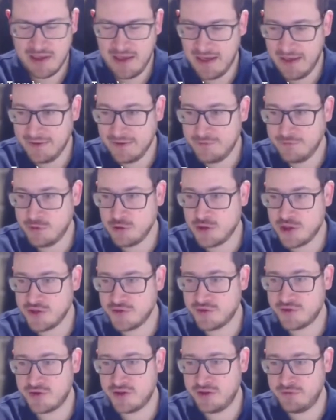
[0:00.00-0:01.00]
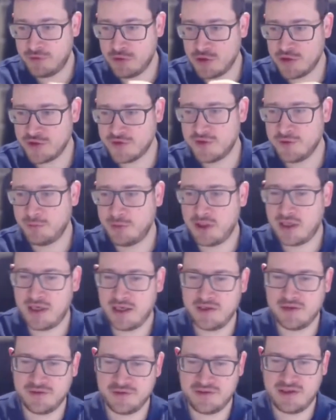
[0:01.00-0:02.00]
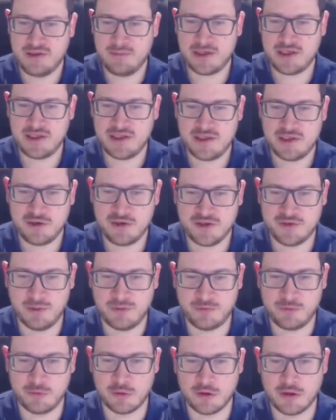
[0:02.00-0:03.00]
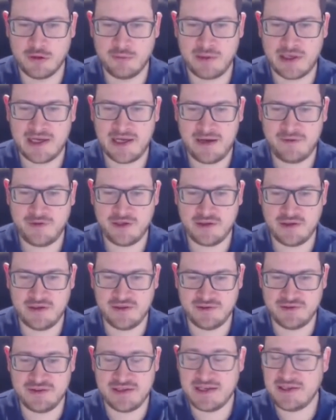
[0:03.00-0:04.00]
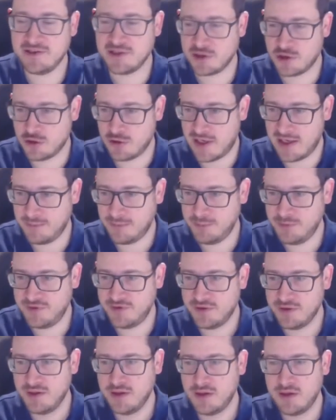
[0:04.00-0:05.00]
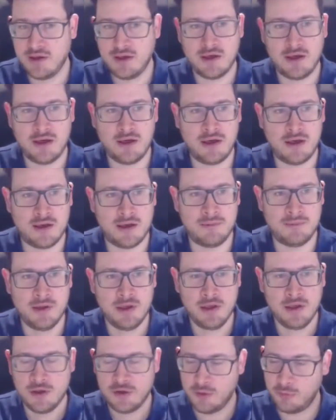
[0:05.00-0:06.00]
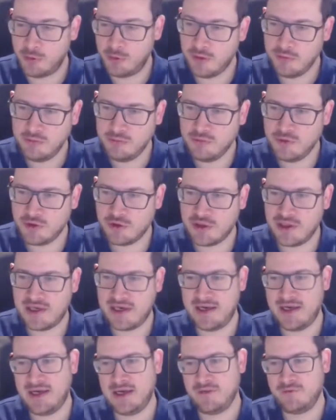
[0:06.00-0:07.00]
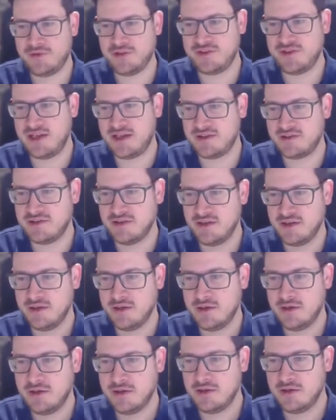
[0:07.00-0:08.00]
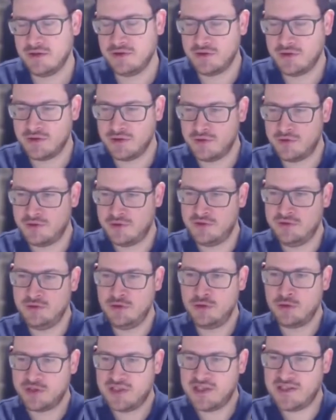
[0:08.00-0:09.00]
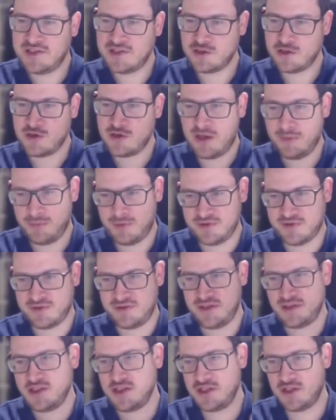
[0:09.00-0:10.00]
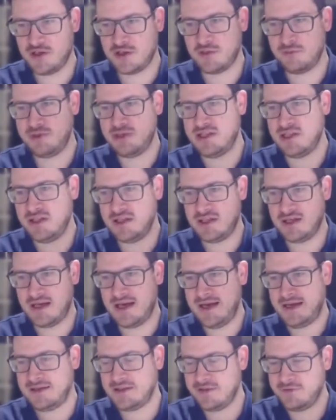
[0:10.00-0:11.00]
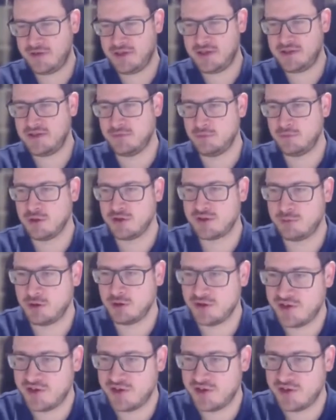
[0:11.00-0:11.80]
And if you just apply the same idea as before by having these data traps, the problem you're going to have is that your data trap is essentially going to be activated multiple